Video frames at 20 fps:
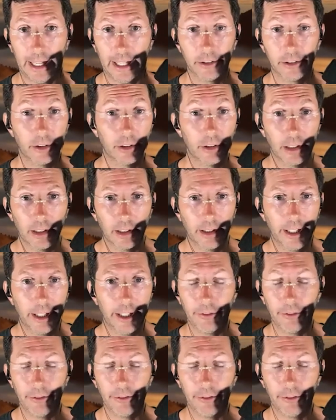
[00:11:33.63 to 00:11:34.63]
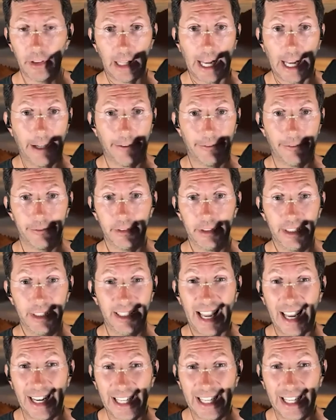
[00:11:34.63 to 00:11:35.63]
and live life
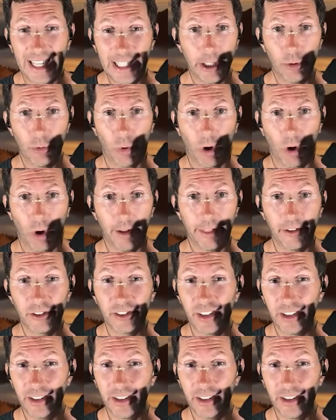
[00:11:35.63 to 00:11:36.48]
in any way you want.